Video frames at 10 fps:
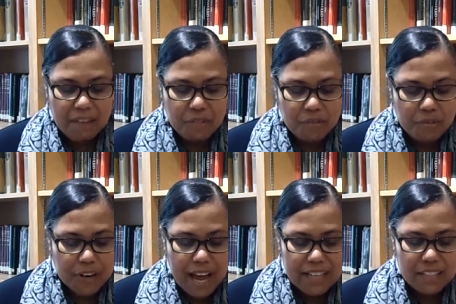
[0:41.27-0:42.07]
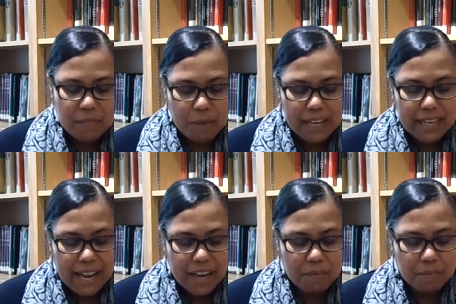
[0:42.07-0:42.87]
Have you forgotten my
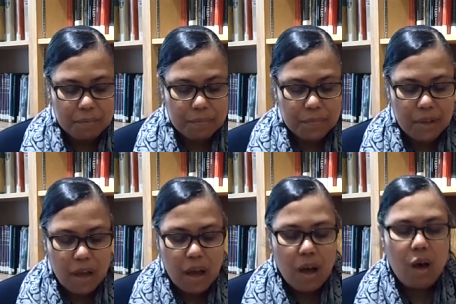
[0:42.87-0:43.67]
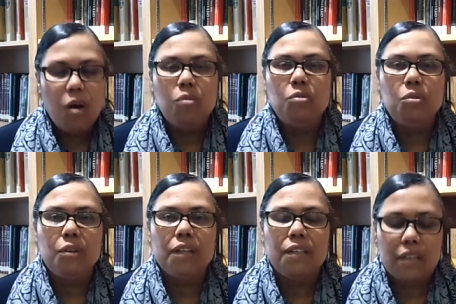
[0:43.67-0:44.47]
name? O
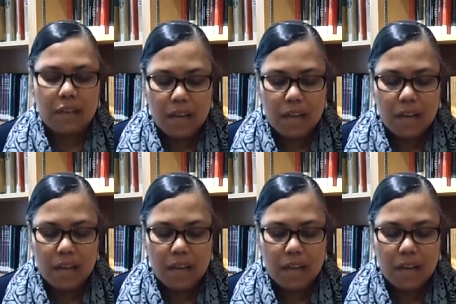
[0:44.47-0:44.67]
Lord,